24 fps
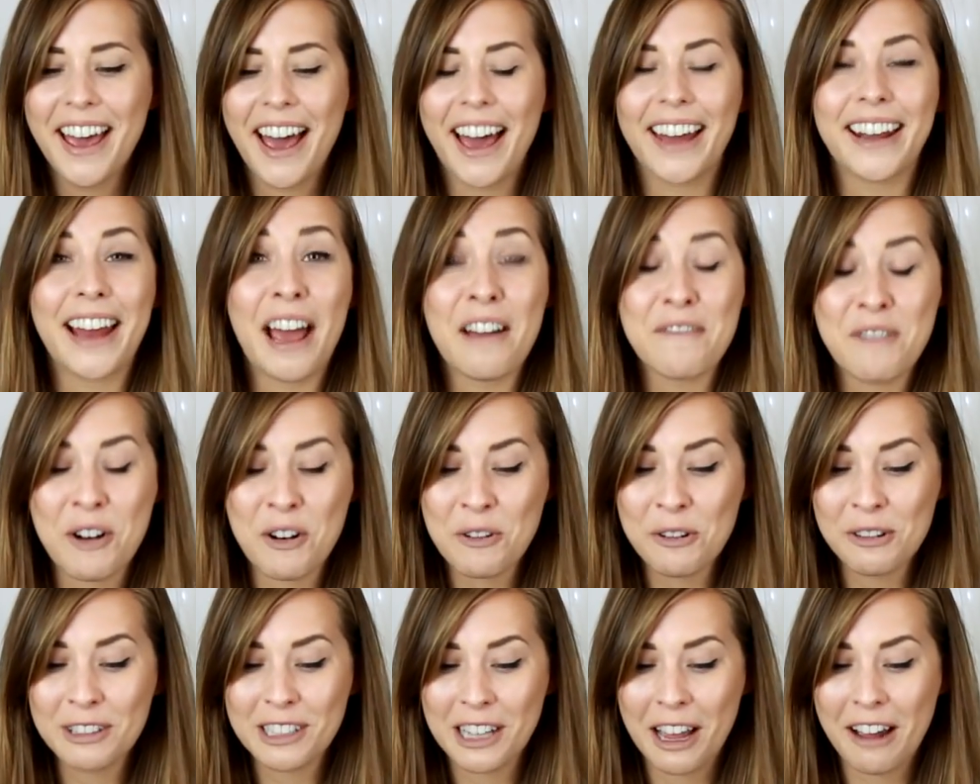And Emma
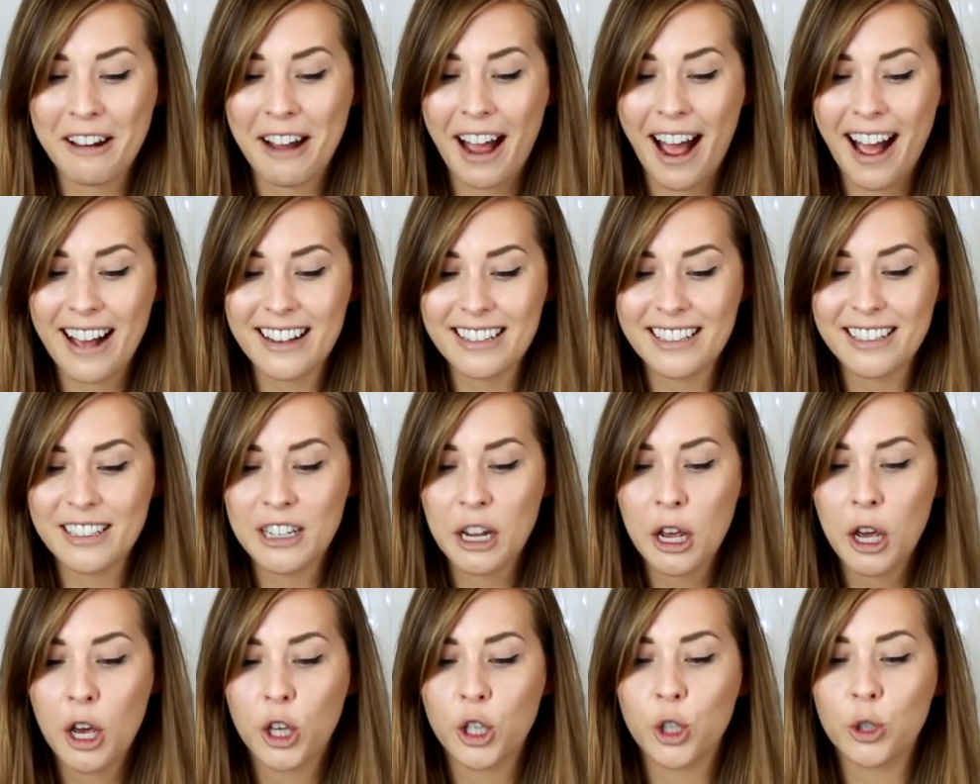also asked,
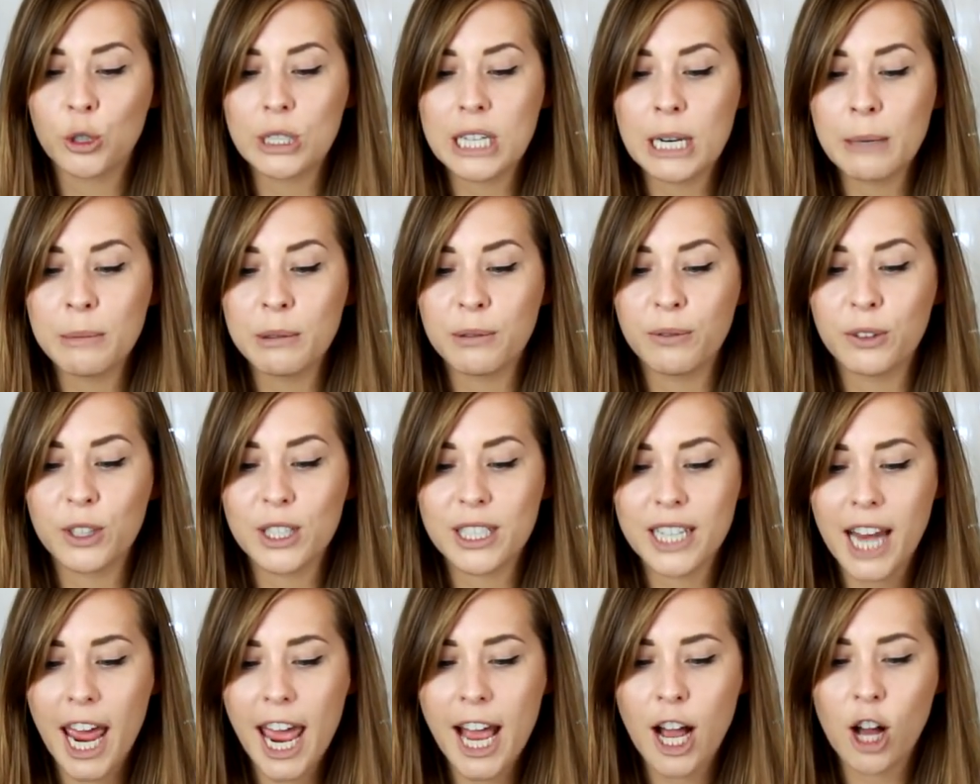your tips for
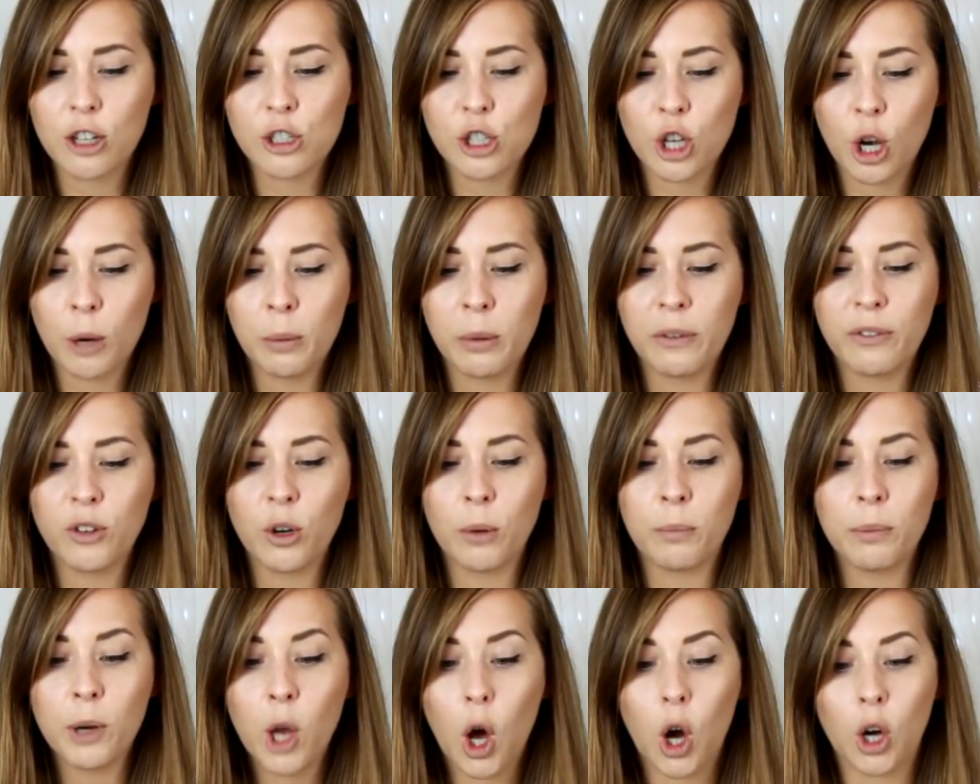staying on top of
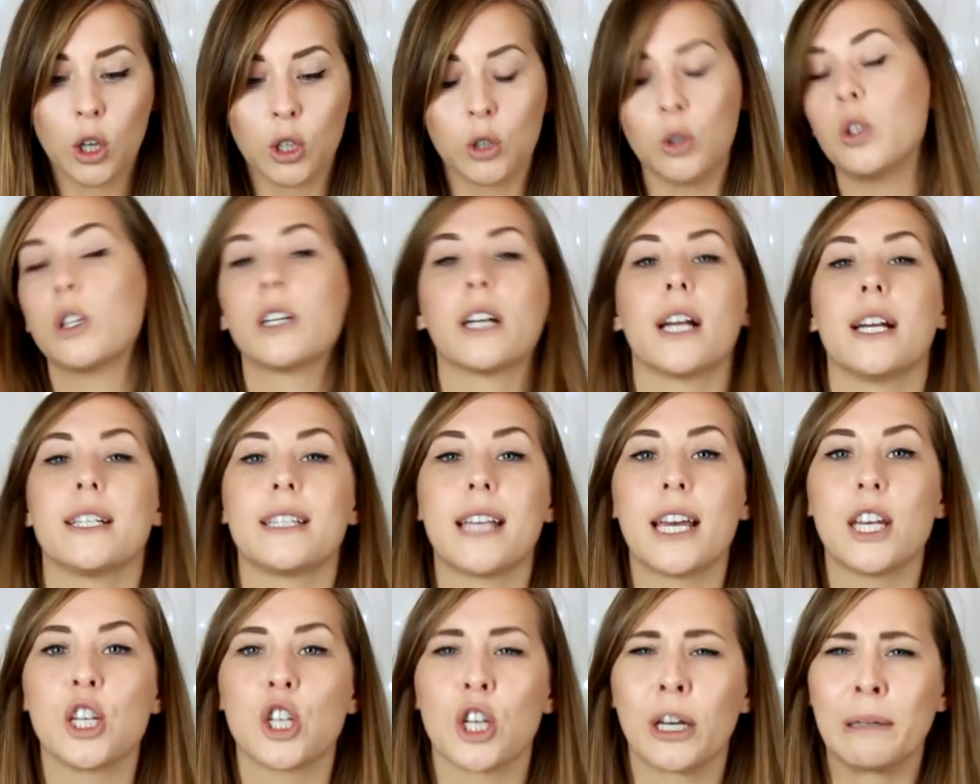your blog
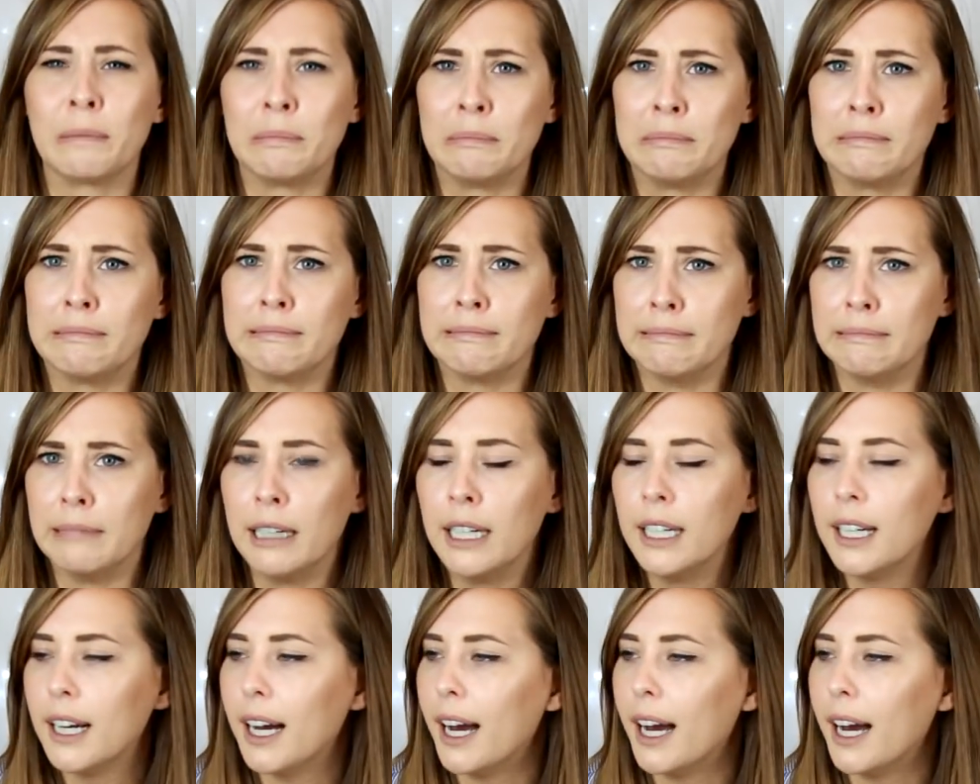organization.